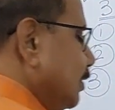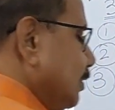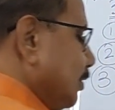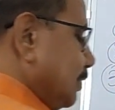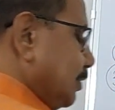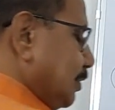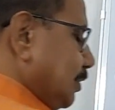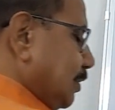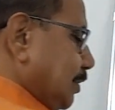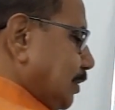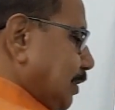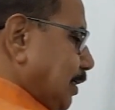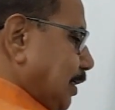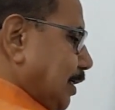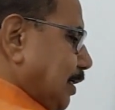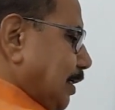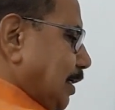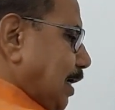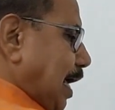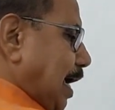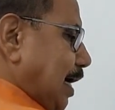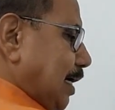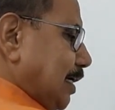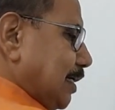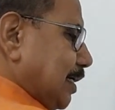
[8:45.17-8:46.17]
the
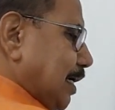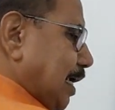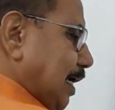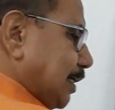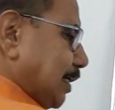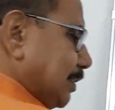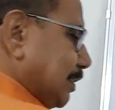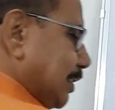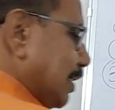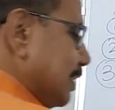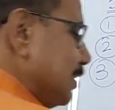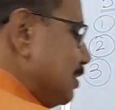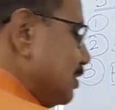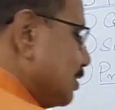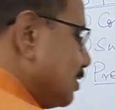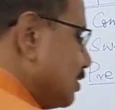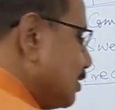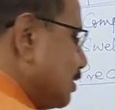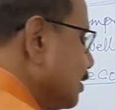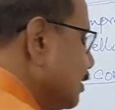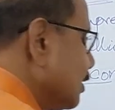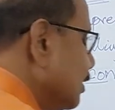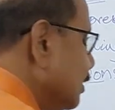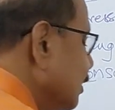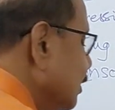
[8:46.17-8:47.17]
line like
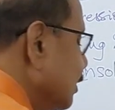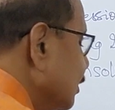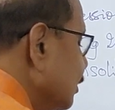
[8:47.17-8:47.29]
this.